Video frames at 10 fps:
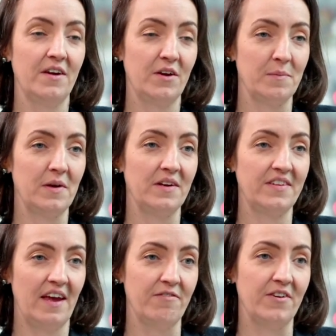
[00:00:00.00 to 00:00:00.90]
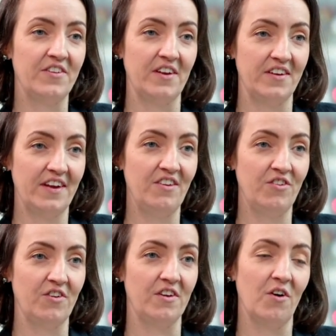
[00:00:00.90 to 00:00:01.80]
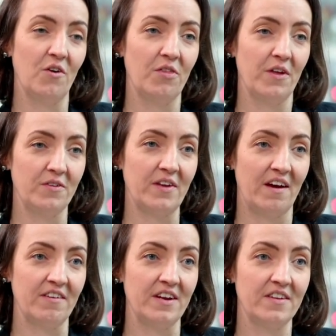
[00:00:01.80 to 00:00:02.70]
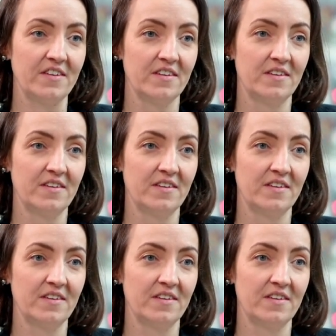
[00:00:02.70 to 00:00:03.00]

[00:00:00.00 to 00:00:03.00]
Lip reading: compliance efforts and attention on those areas.